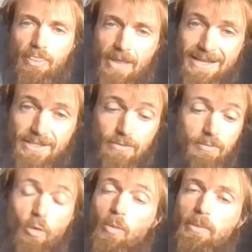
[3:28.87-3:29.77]
That's the other
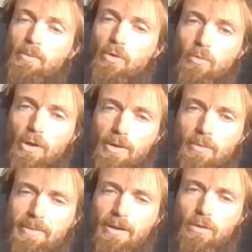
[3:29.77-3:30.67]
problem people don't like
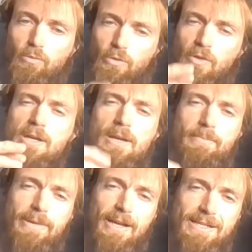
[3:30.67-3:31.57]
with being a lone wolf,
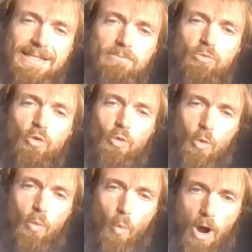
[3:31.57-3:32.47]
because it's more
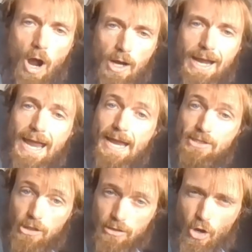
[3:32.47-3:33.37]
work. It is
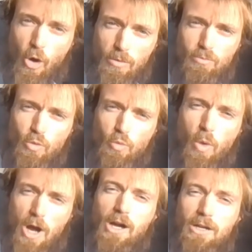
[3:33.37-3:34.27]
a lot more
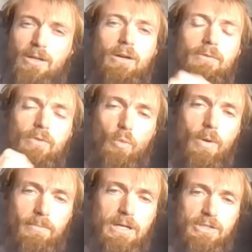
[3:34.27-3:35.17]
work for
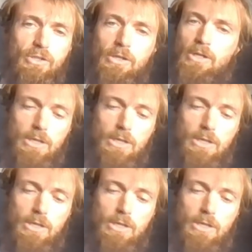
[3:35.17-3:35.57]
one person.